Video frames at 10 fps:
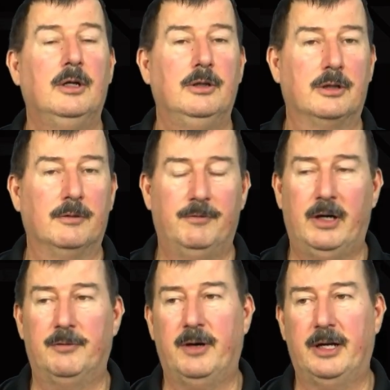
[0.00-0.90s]
You can
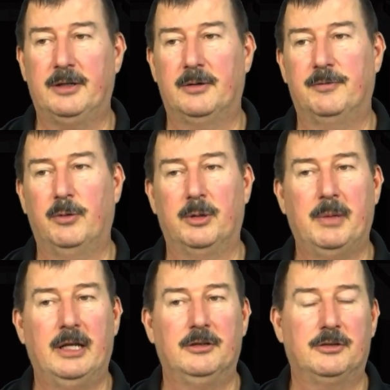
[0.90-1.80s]
verify your
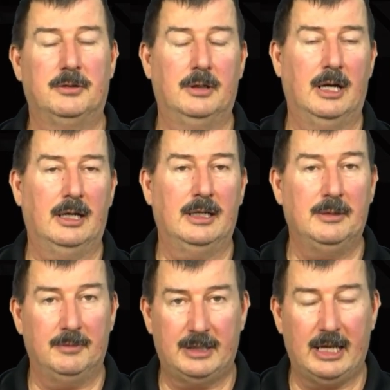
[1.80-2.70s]
FortiManager
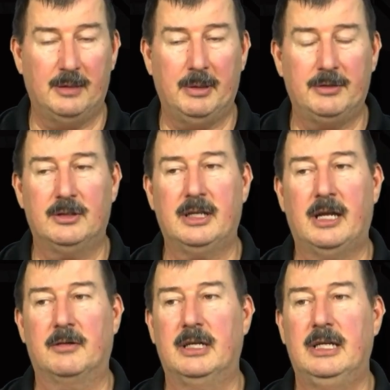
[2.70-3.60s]
in database
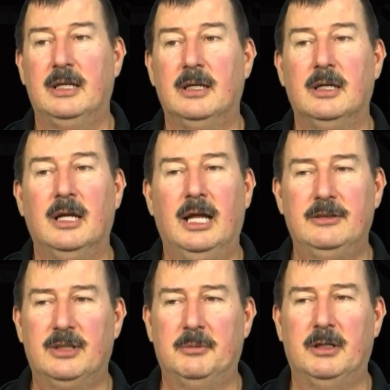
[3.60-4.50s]
integrity,
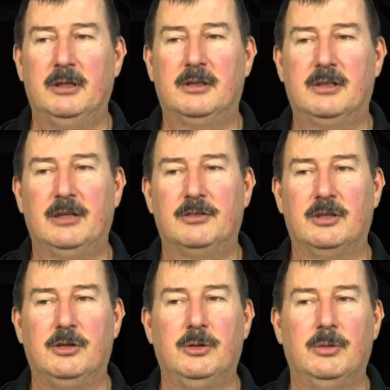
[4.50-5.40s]
and some of the things to
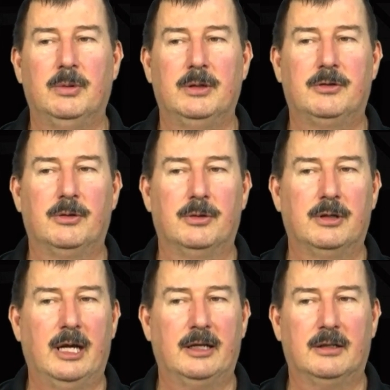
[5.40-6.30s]
do with your
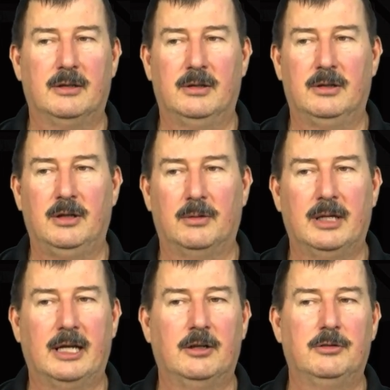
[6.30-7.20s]

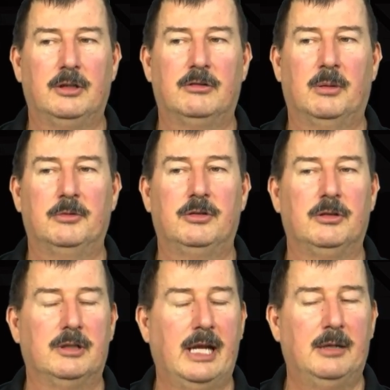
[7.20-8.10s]
diagnosing and troubleshoot
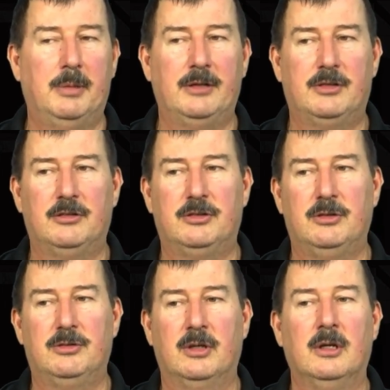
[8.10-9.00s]
your database
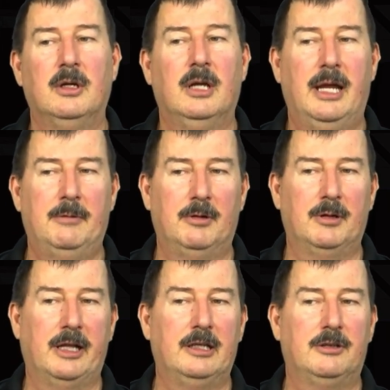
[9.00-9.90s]
issues and
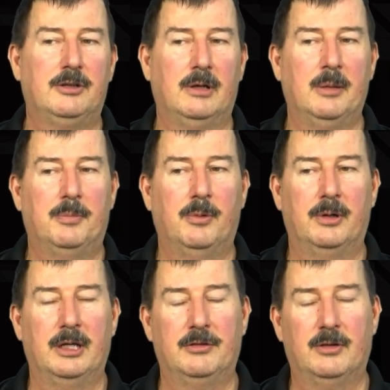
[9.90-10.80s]
related to your import
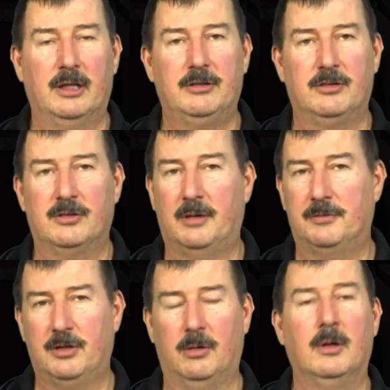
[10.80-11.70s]
and installation stuff.
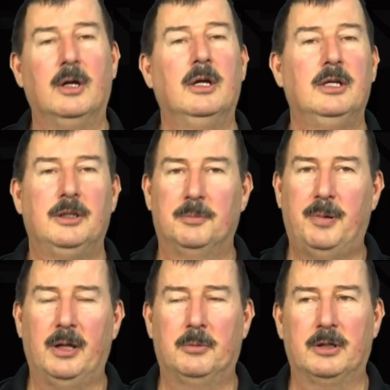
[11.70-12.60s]
So you
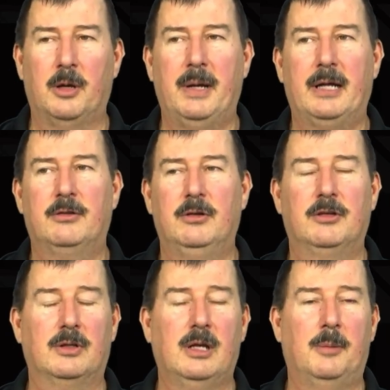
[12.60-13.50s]
probably want to go back through
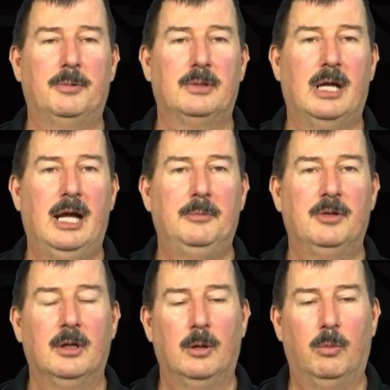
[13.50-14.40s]
this a couple times
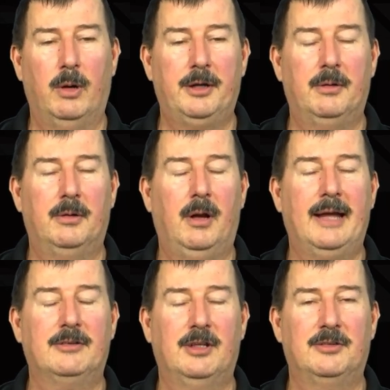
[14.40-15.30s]
while you're
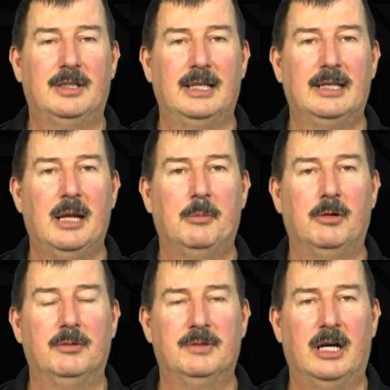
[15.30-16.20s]
accessing the
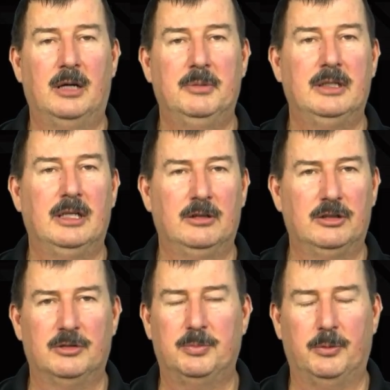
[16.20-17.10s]
demo environment and
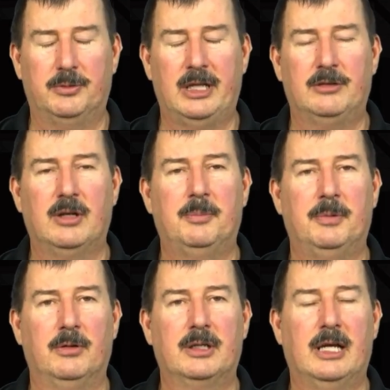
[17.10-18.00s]
just pull things up and
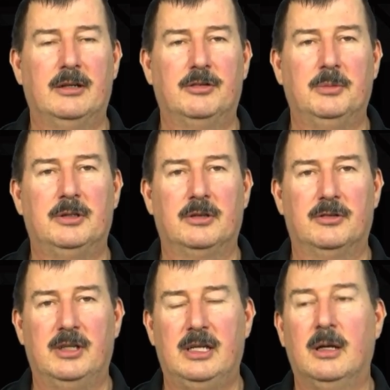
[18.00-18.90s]
look at it and see what you can
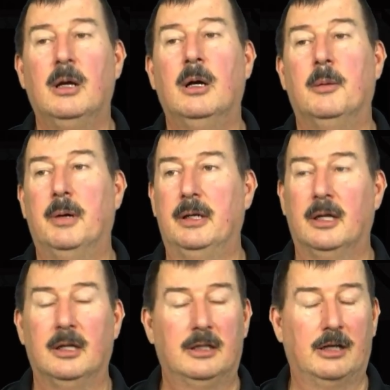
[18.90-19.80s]
see. But
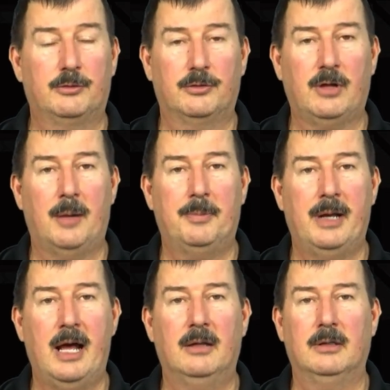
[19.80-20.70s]
thanks for stopping
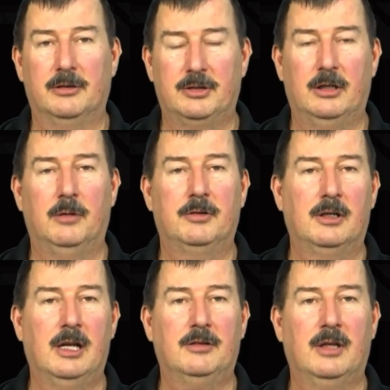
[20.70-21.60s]
out. Let's get over to the
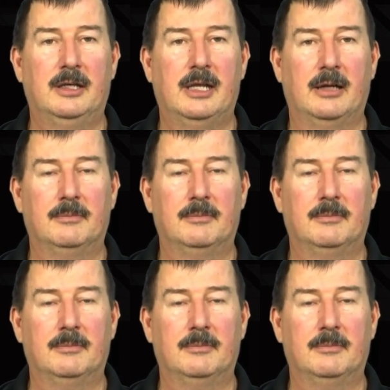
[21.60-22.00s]
next slide deck.